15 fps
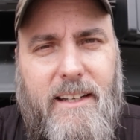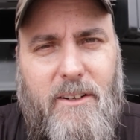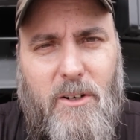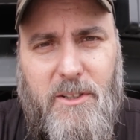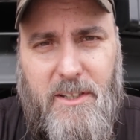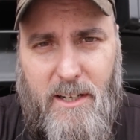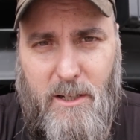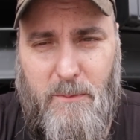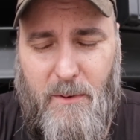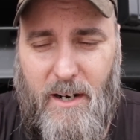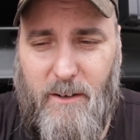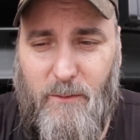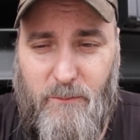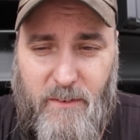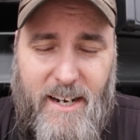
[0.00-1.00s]
get a hold of
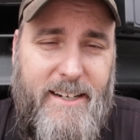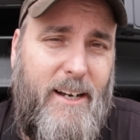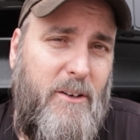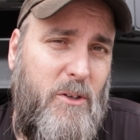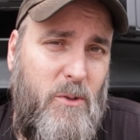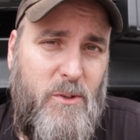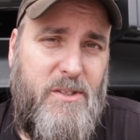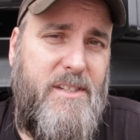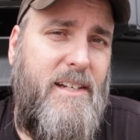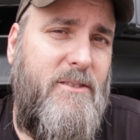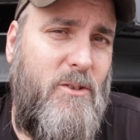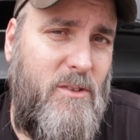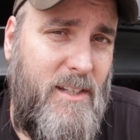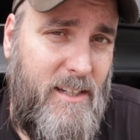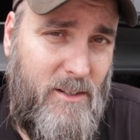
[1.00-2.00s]
Edelbrock and find out whose
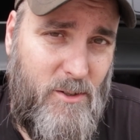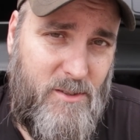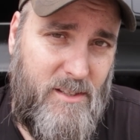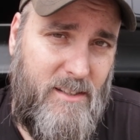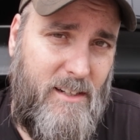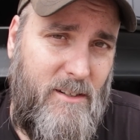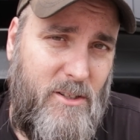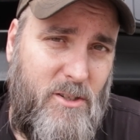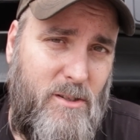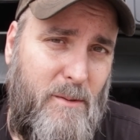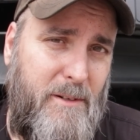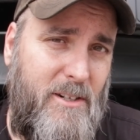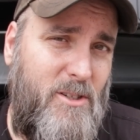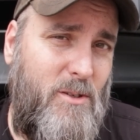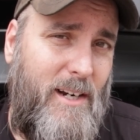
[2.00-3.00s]
sensor they used in their
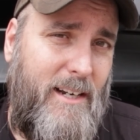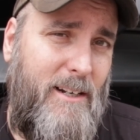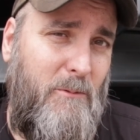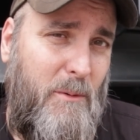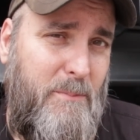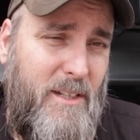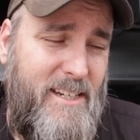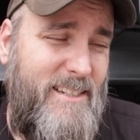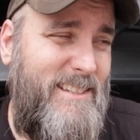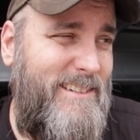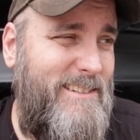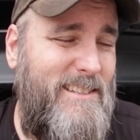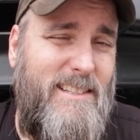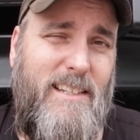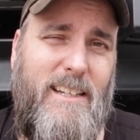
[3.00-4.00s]
distributor so I can replace
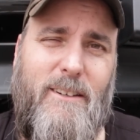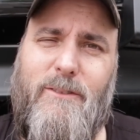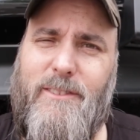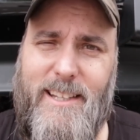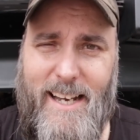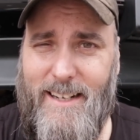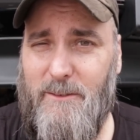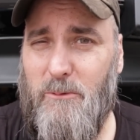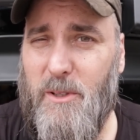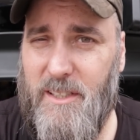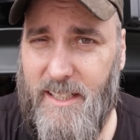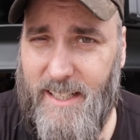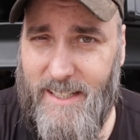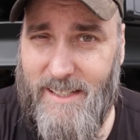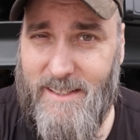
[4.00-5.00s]
it and see if that
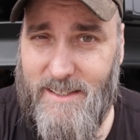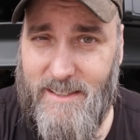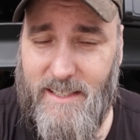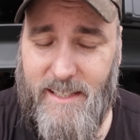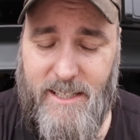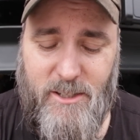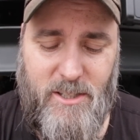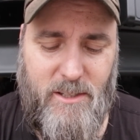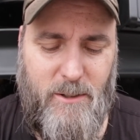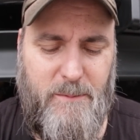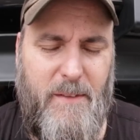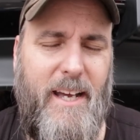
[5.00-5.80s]
really is the issue.